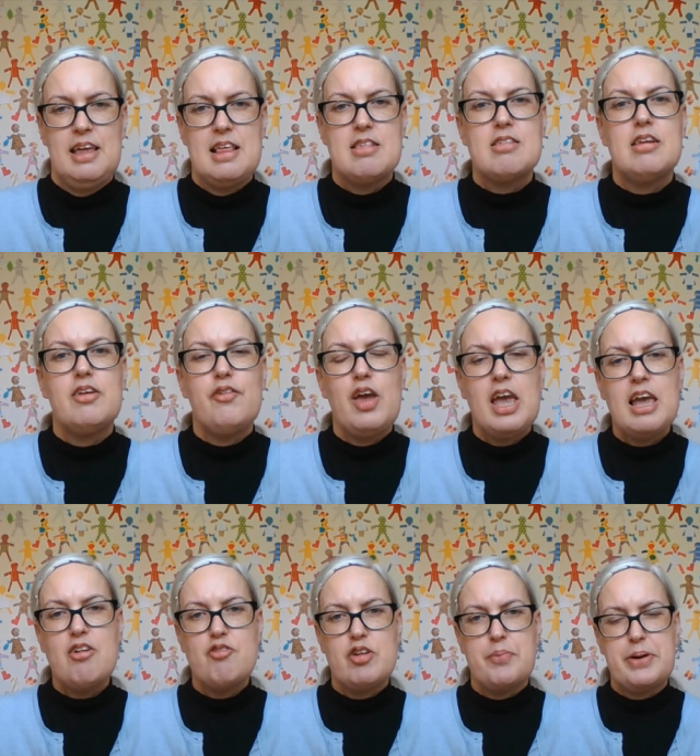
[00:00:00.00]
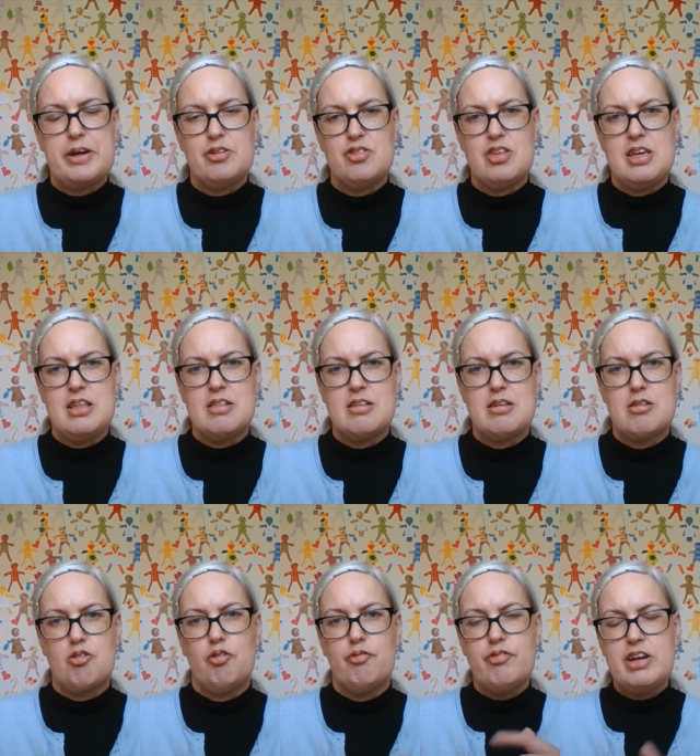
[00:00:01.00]
Instead of hearing about
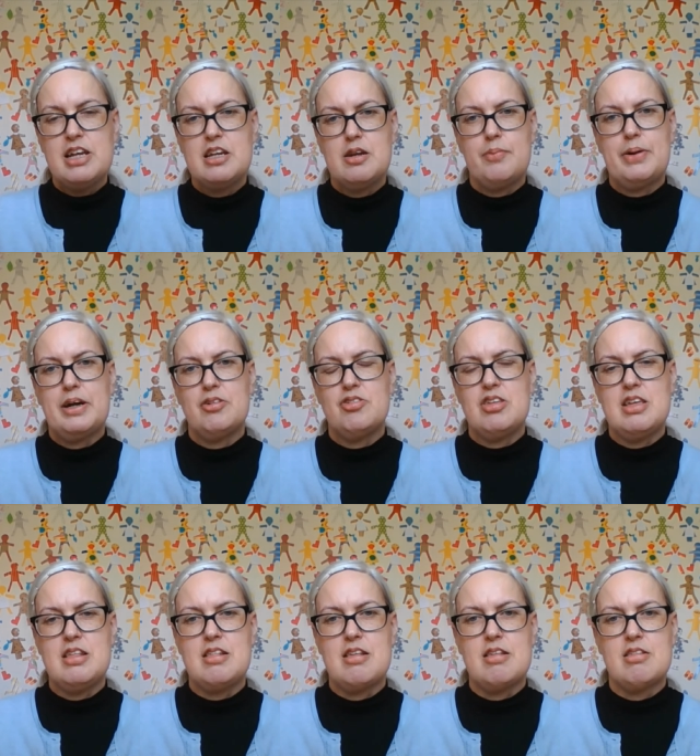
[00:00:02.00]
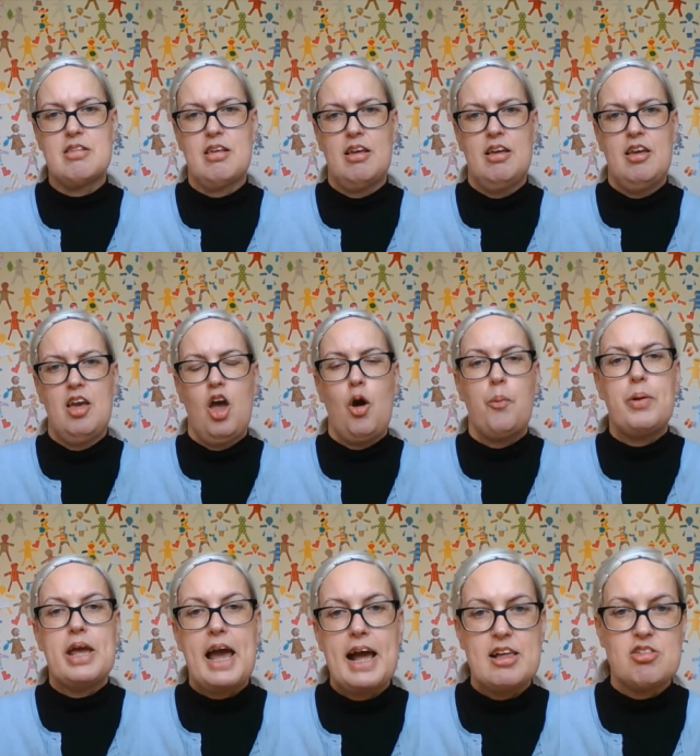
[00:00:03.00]
Jesus or reading about Jesus,
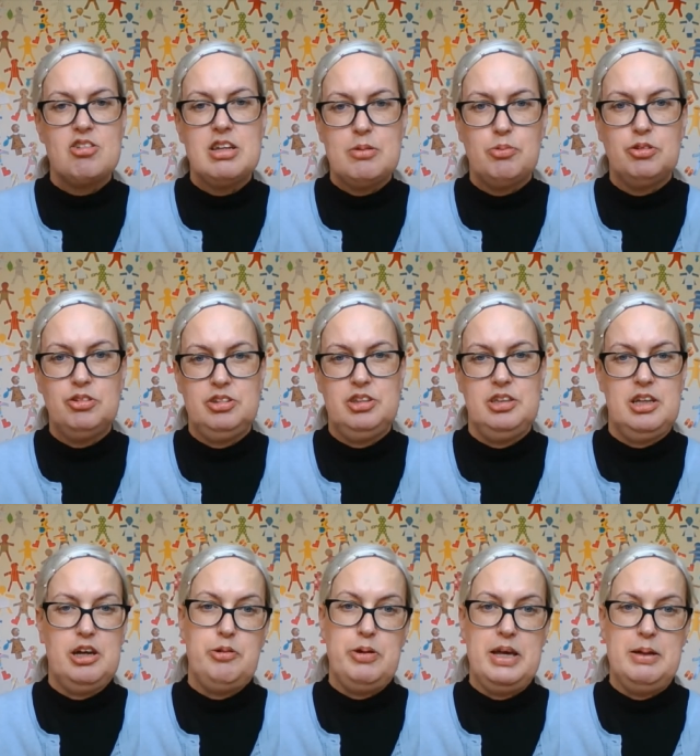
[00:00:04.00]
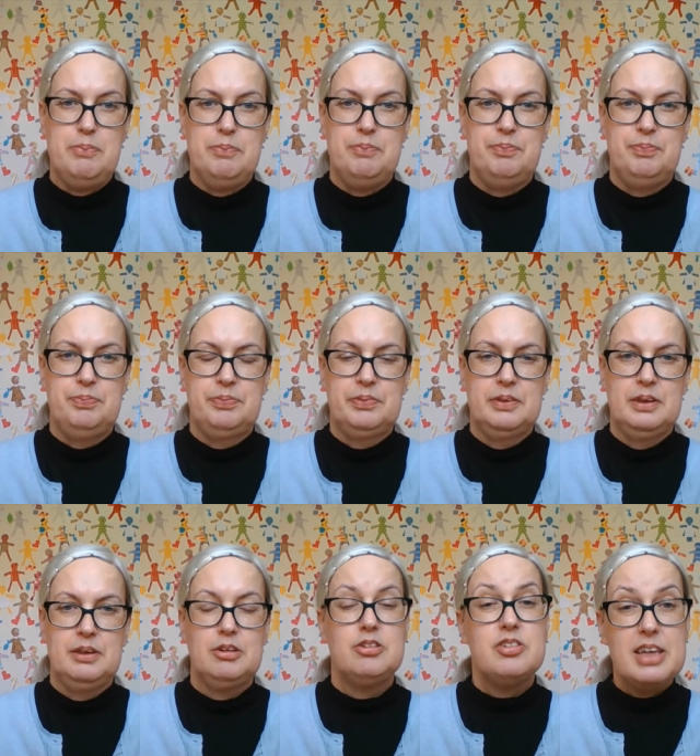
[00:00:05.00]
we actually want to know Him
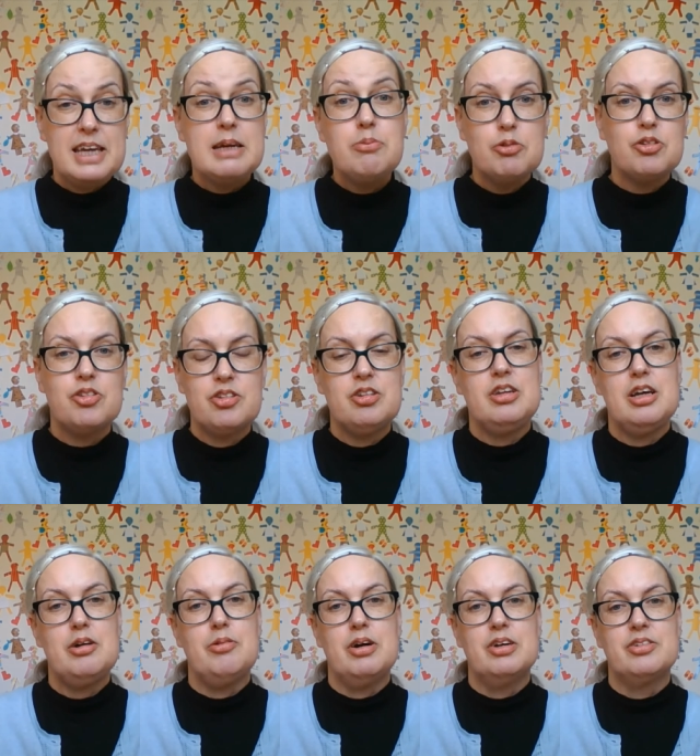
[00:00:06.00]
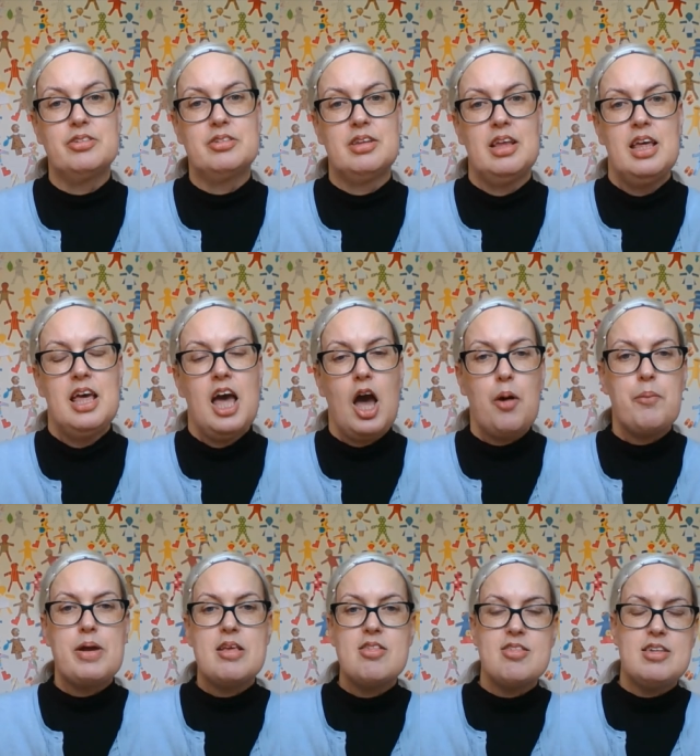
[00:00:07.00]
because He wants to know us. And
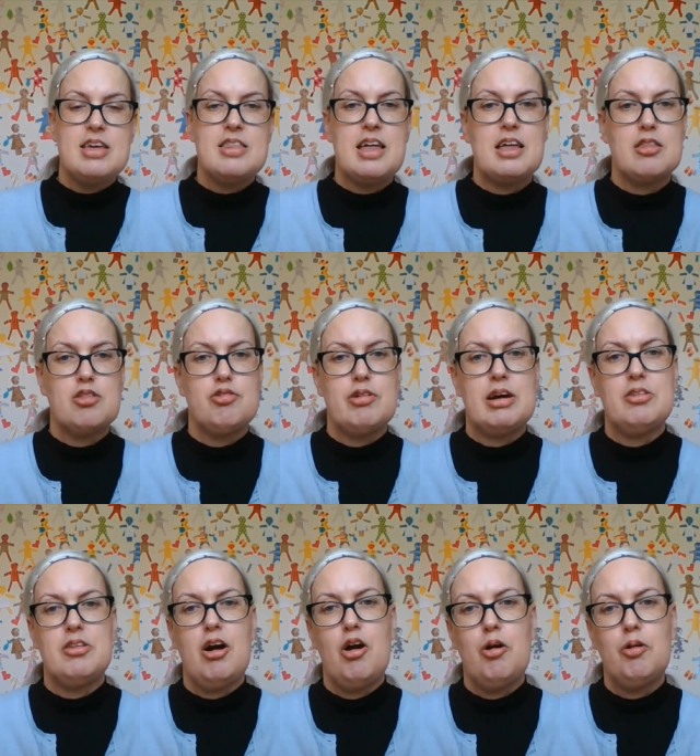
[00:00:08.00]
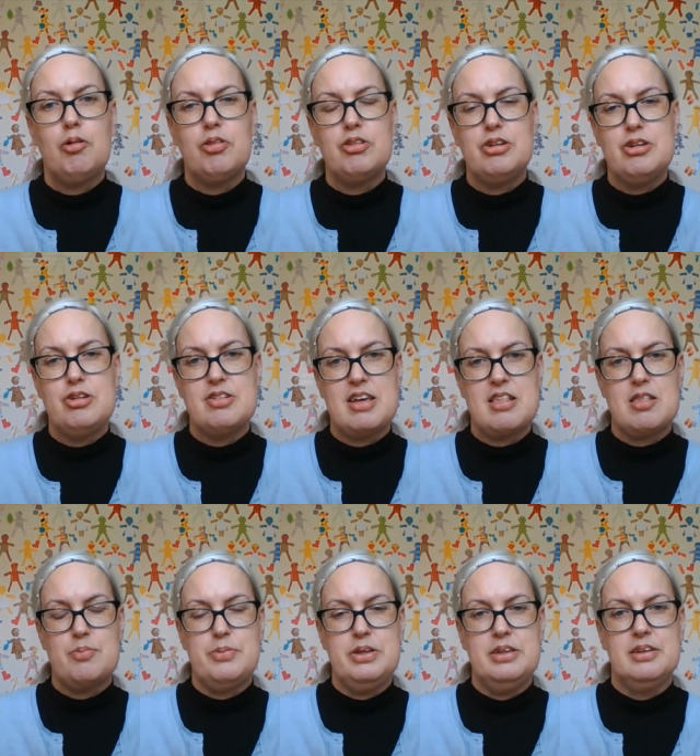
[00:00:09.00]
we see that throughout the whole of the New
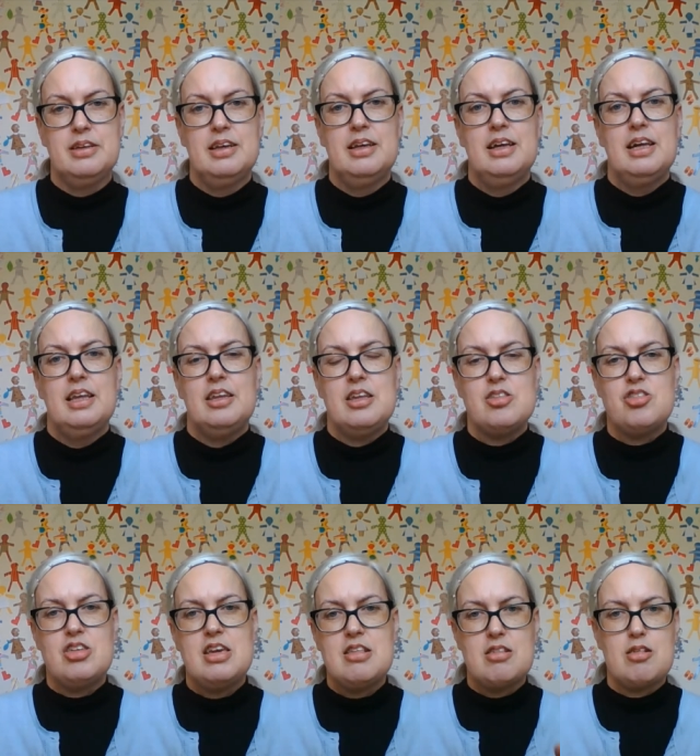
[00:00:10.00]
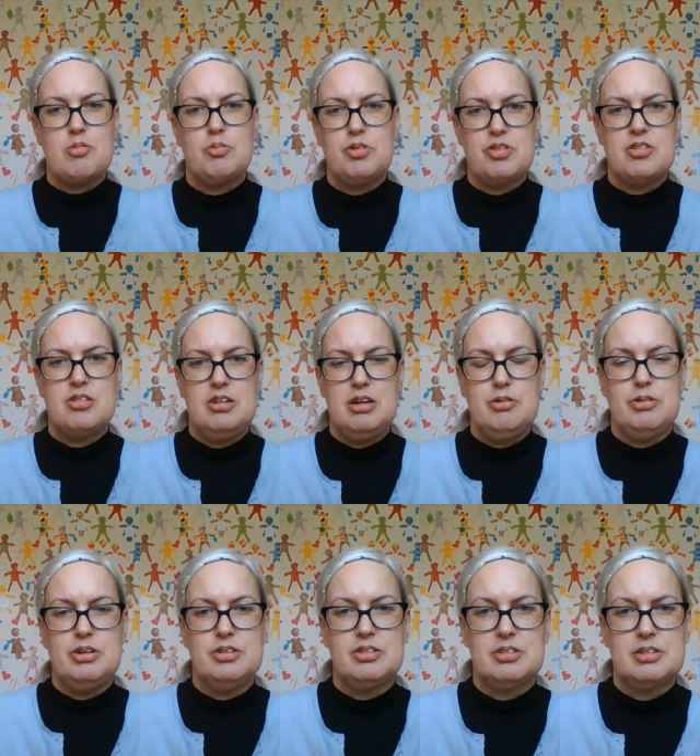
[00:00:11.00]
Testament that Jesus wants to
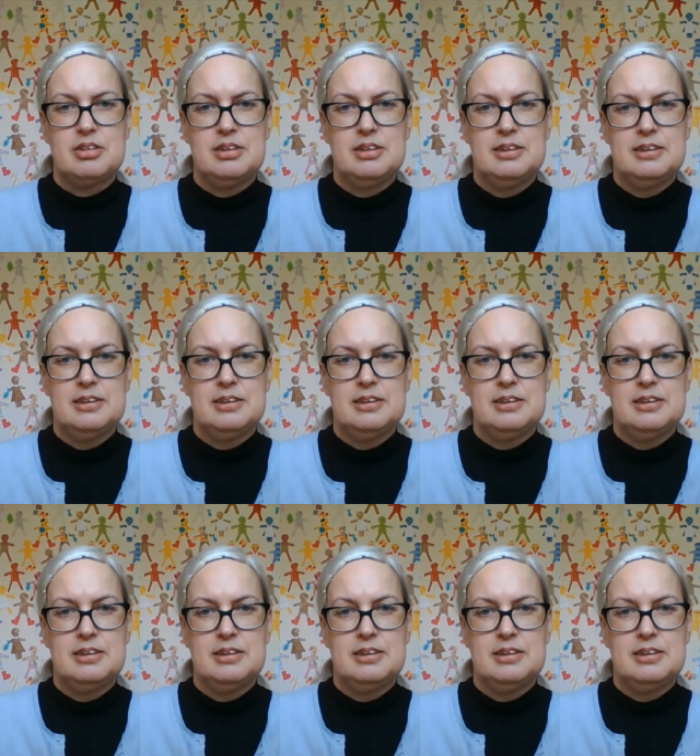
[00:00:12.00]
know us.